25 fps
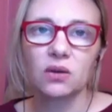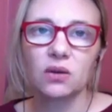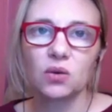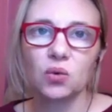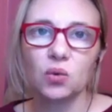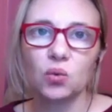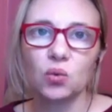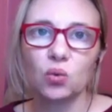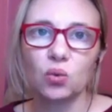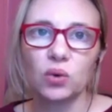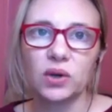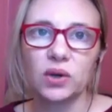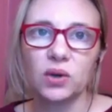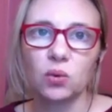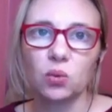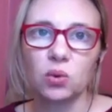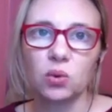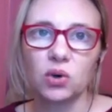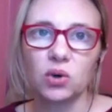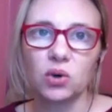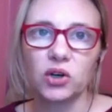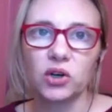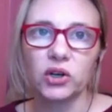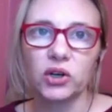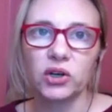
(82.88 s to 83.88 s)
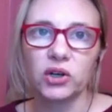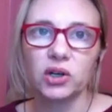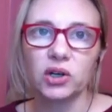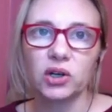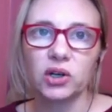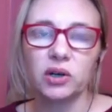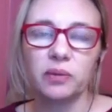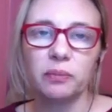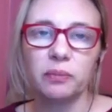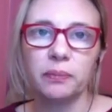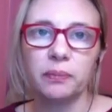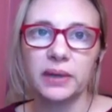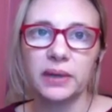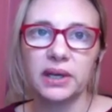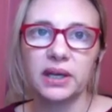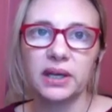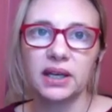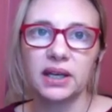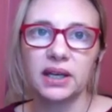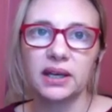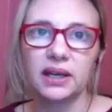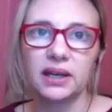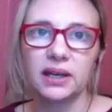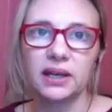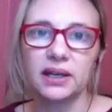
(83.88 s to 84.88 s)
we were
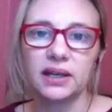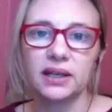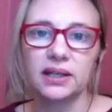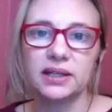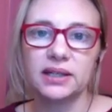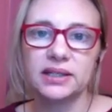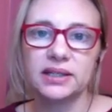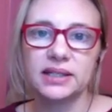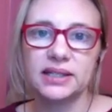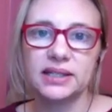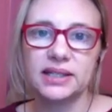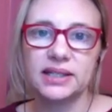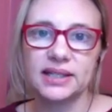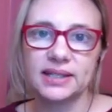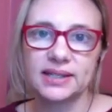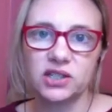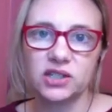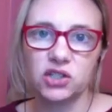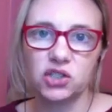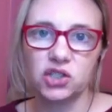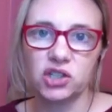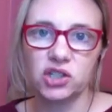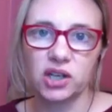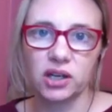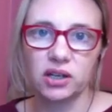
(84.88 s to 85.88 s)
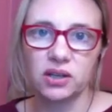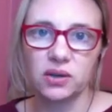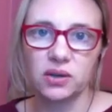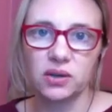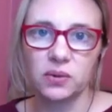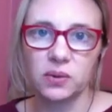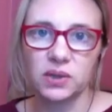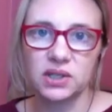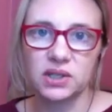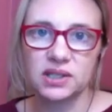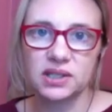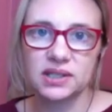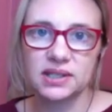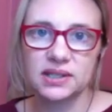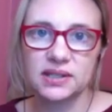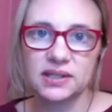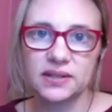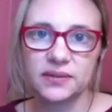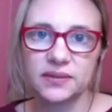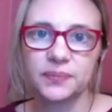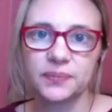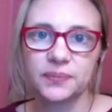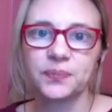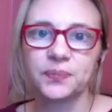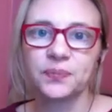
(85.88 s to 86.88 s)
being disingenuous.
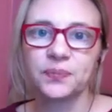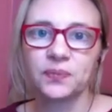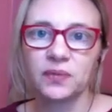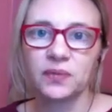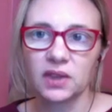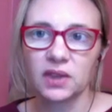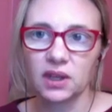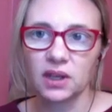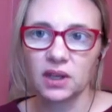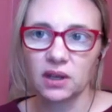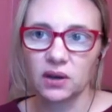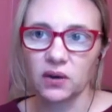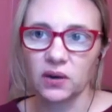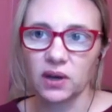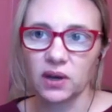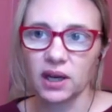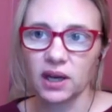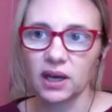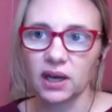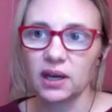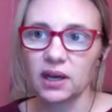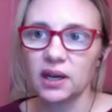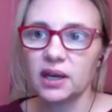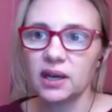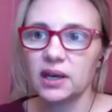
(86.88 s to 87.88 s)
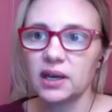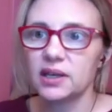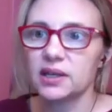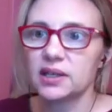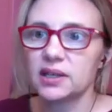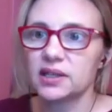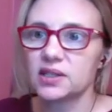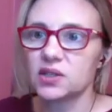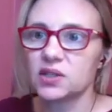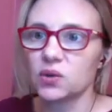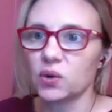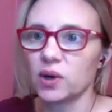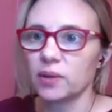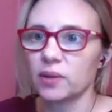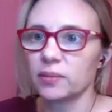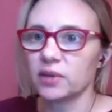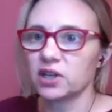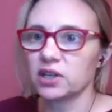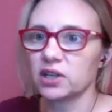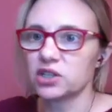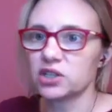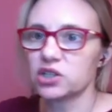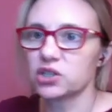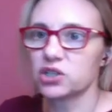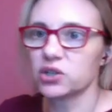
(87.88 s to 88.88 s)
Okay, so I'm going
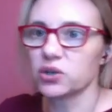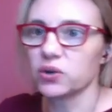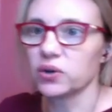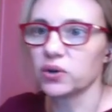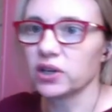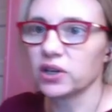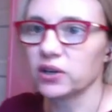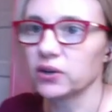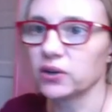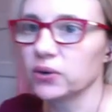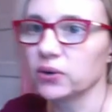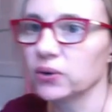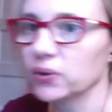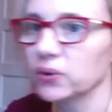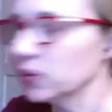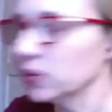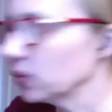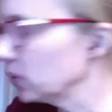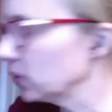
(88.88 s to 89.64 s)
to show you